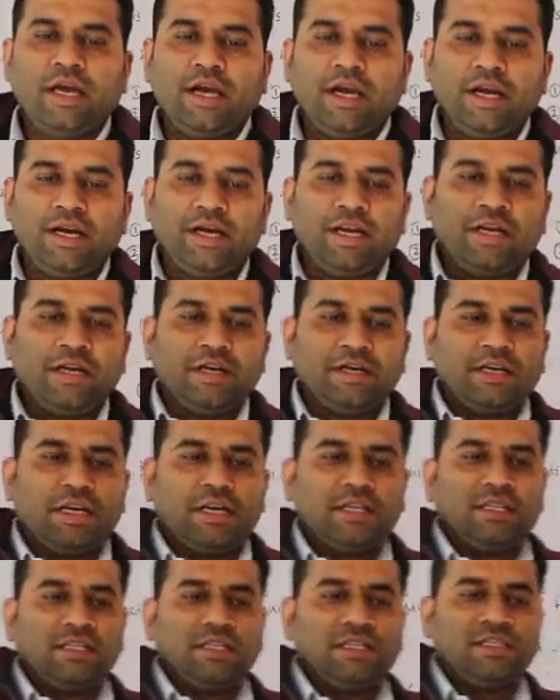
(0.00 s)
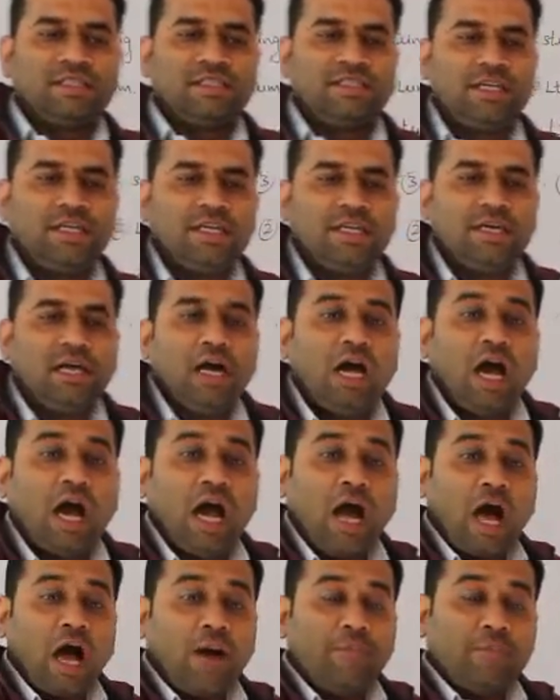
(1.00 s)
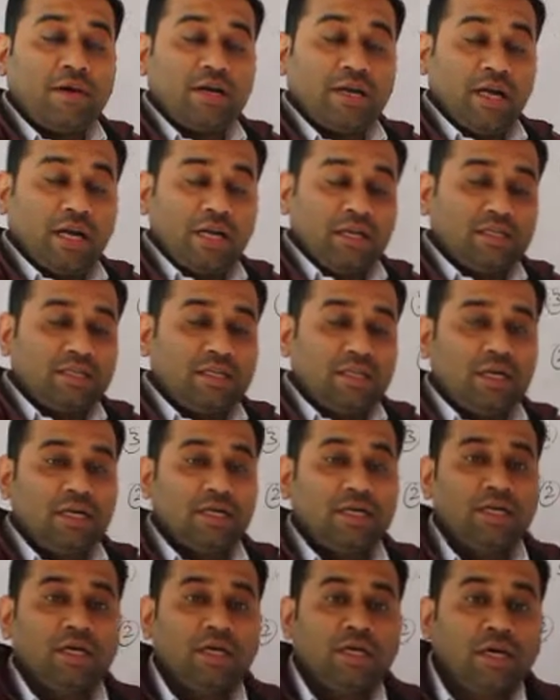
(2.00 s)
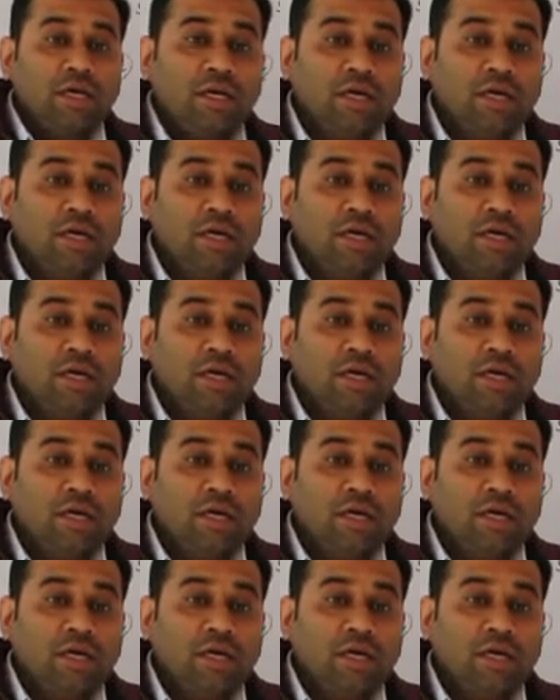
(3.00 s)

It returns the string after the